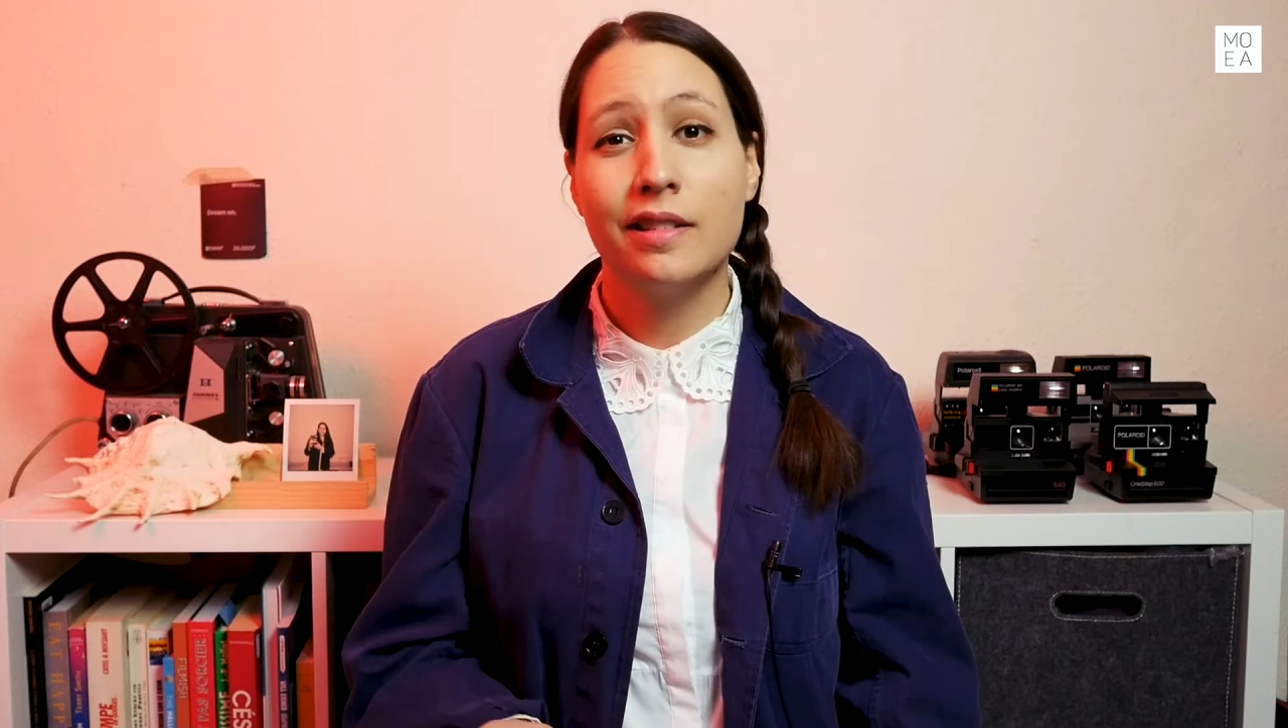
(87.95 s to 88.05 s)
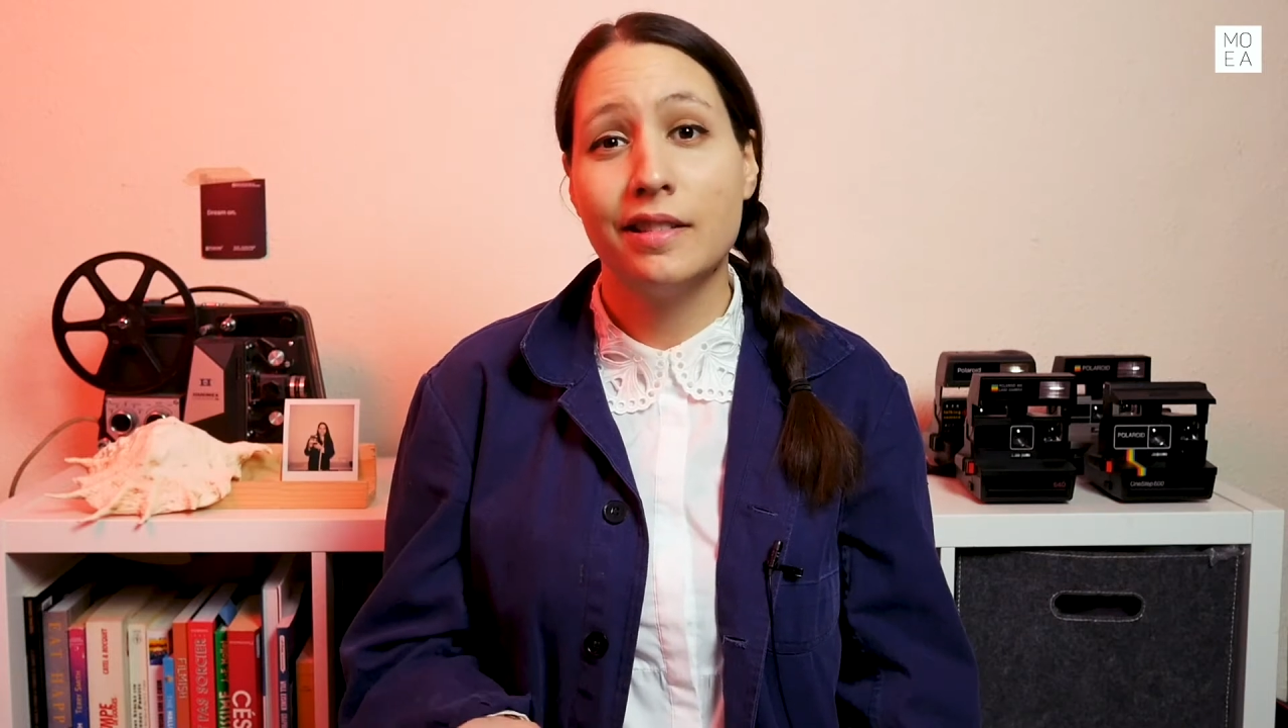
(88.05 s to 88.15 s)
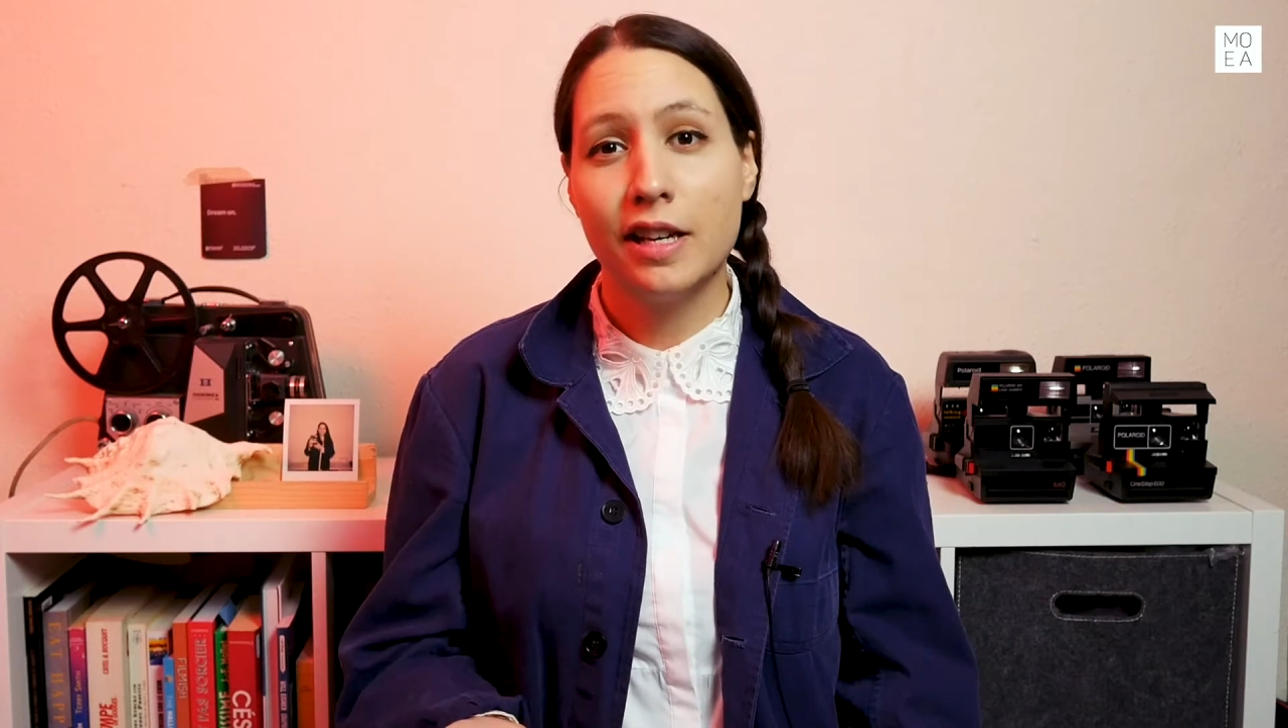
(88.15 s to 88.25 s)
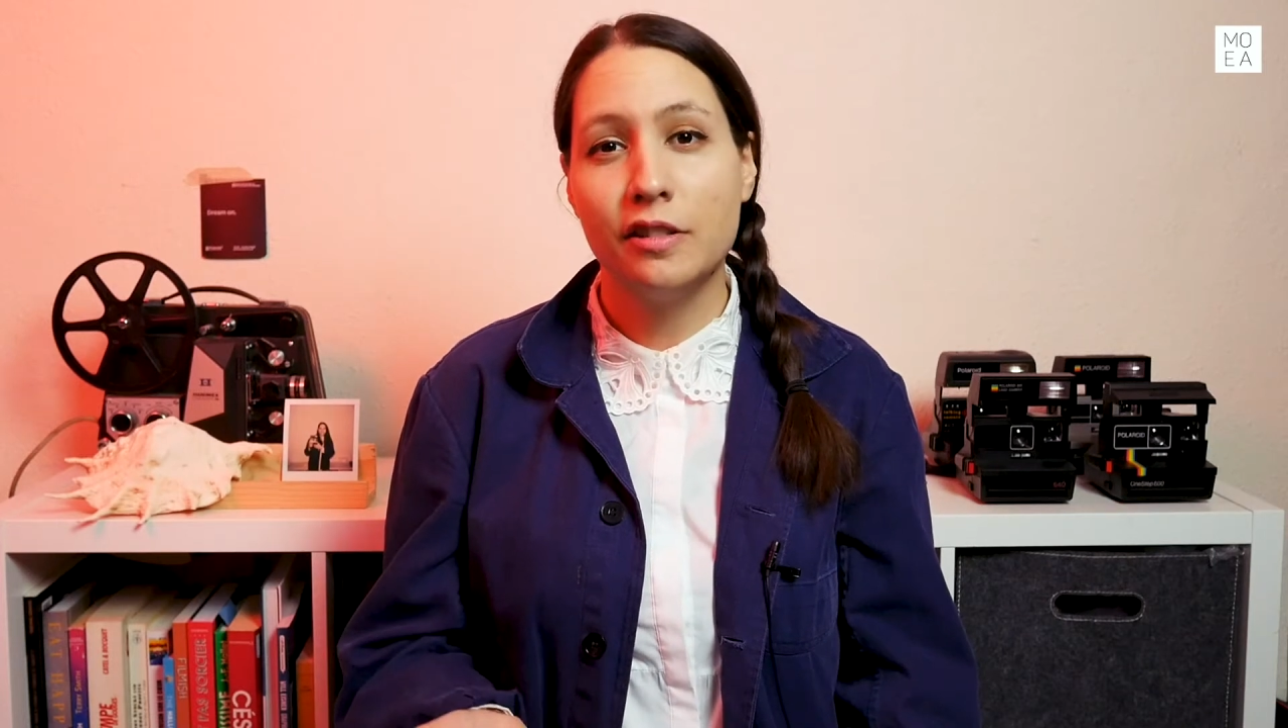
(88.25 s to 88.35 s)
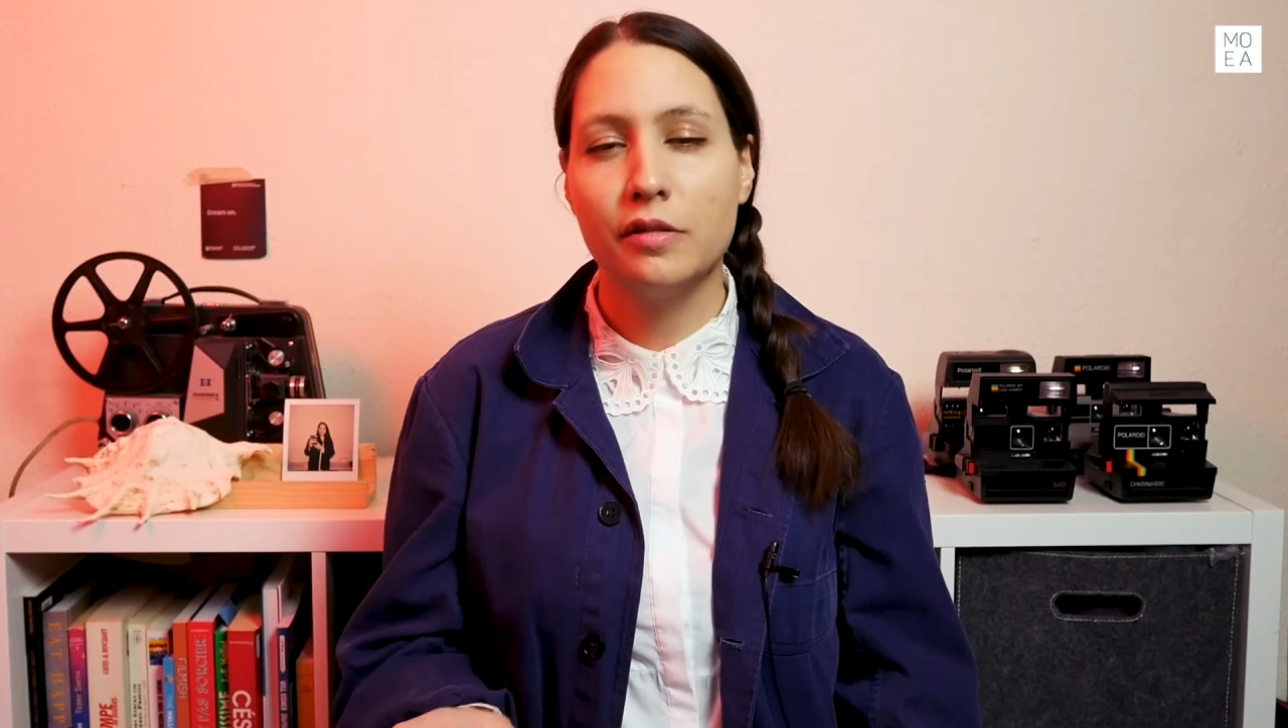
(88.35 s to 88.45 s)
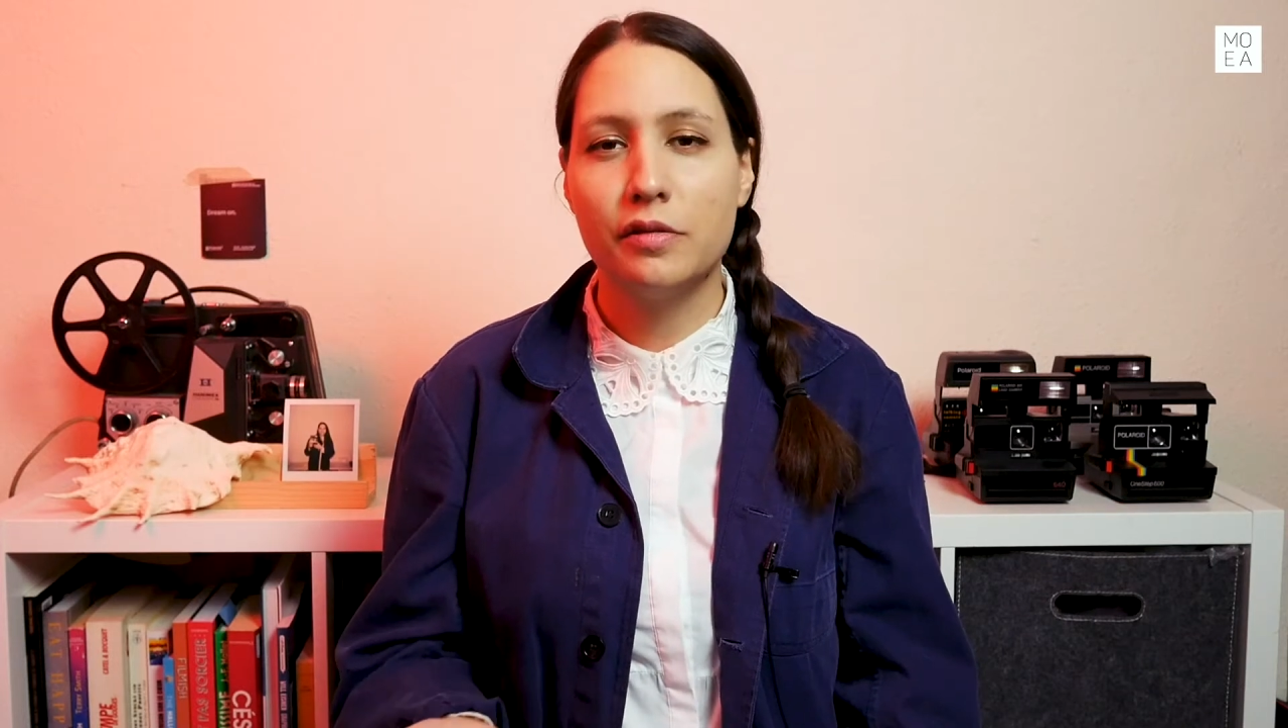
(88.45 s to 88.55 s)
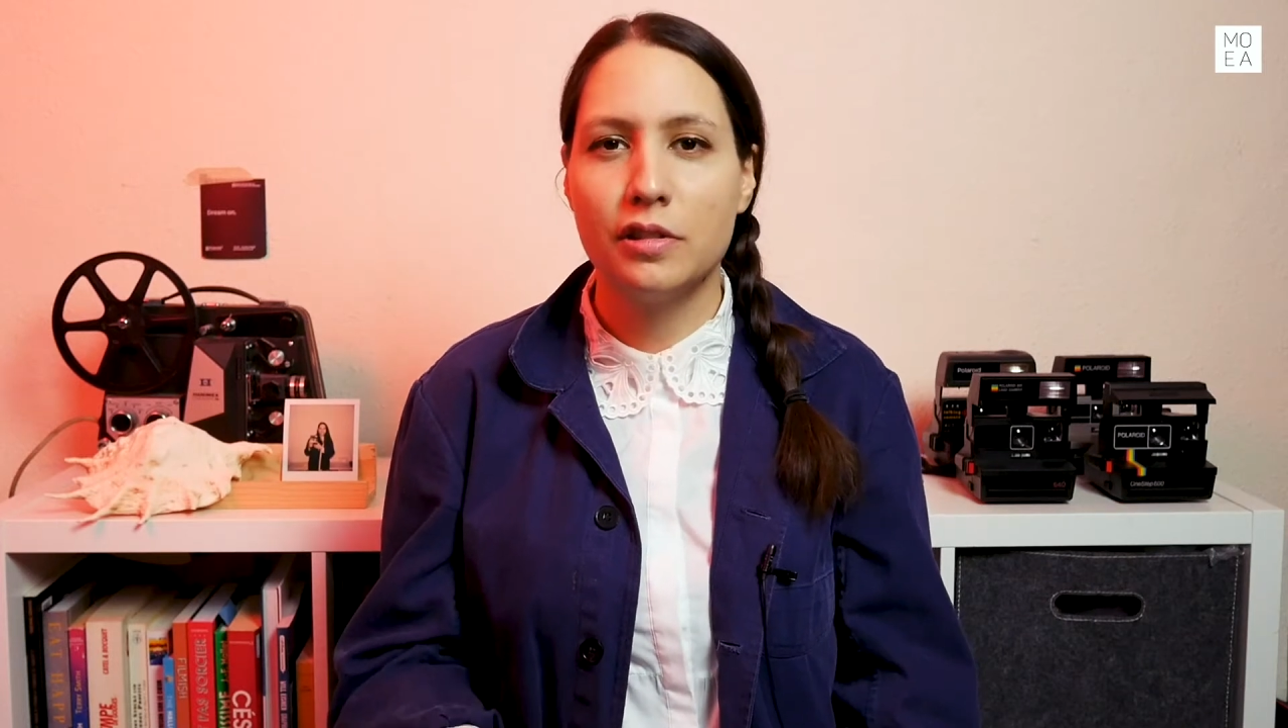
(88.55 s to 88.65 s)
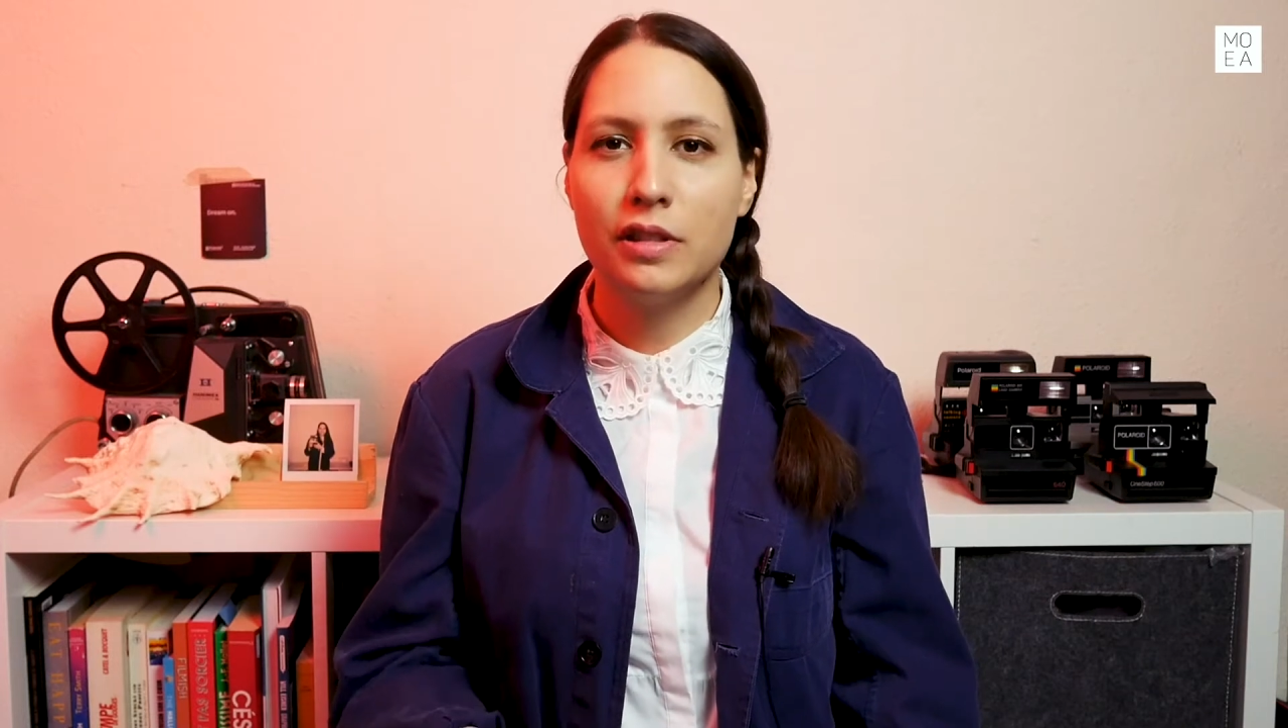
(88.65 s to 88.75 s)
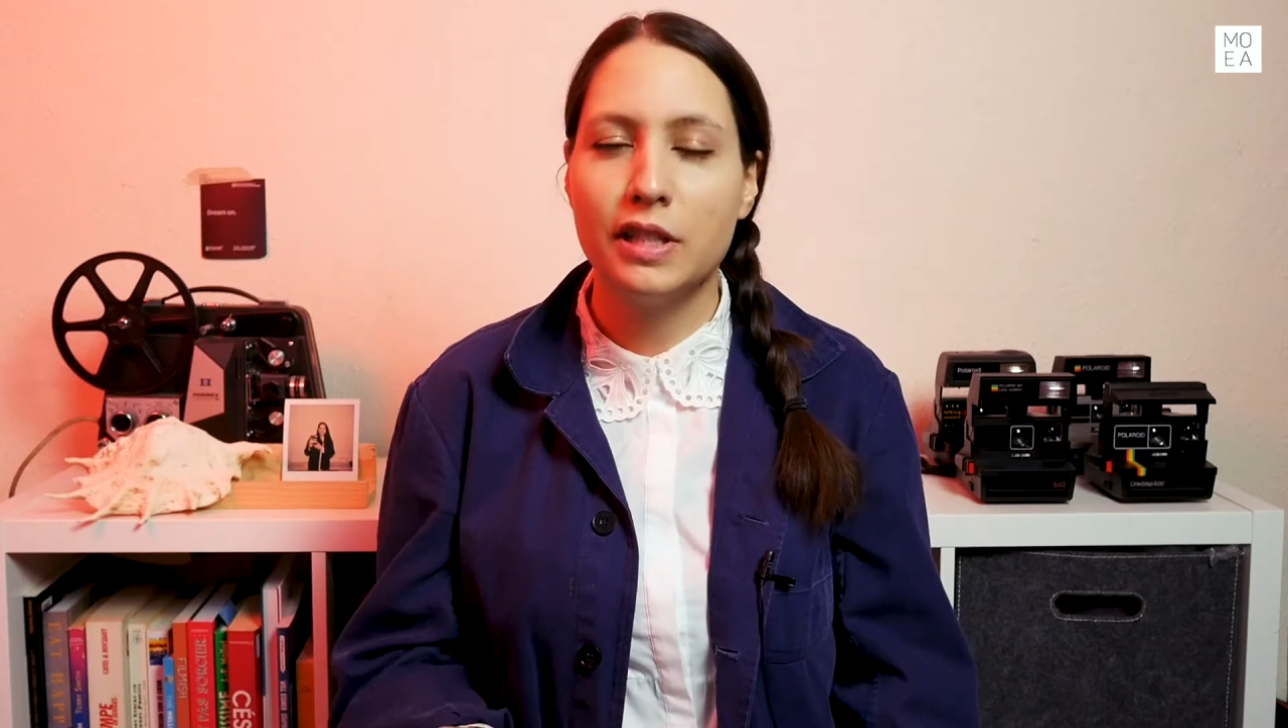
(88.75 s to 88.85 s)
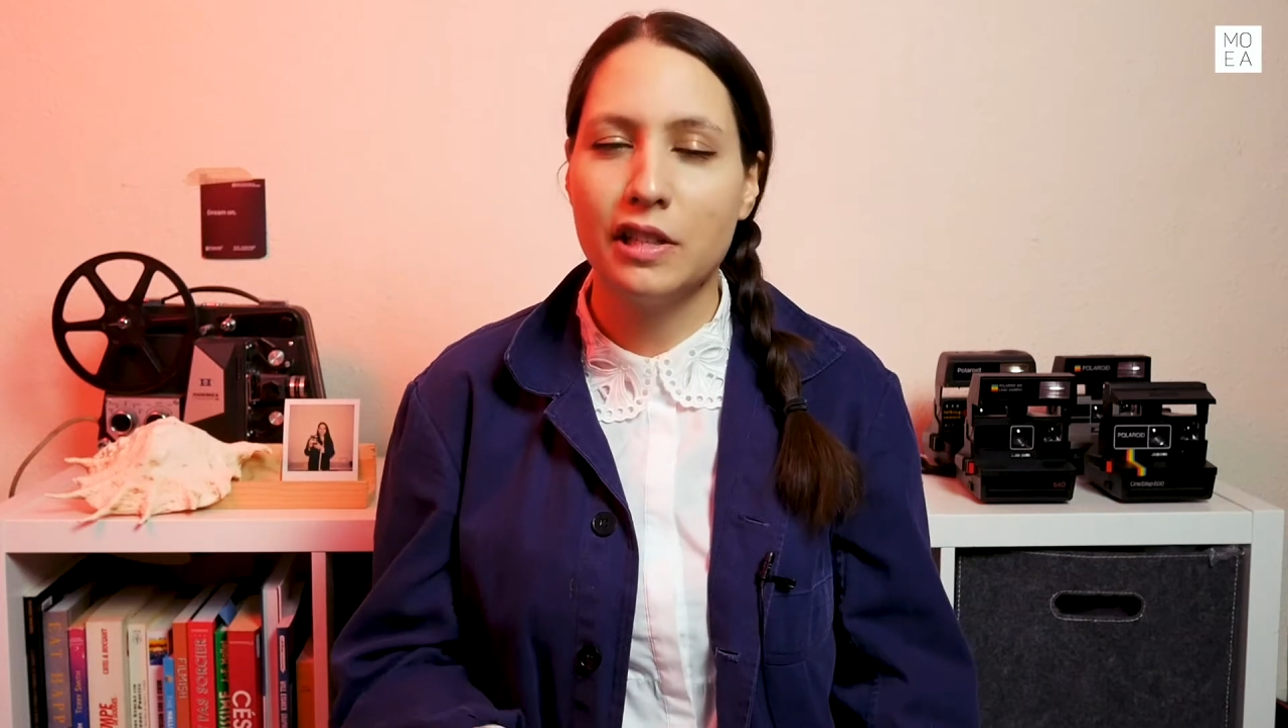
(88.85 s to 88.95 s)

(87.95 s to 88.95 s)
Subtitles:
then obviously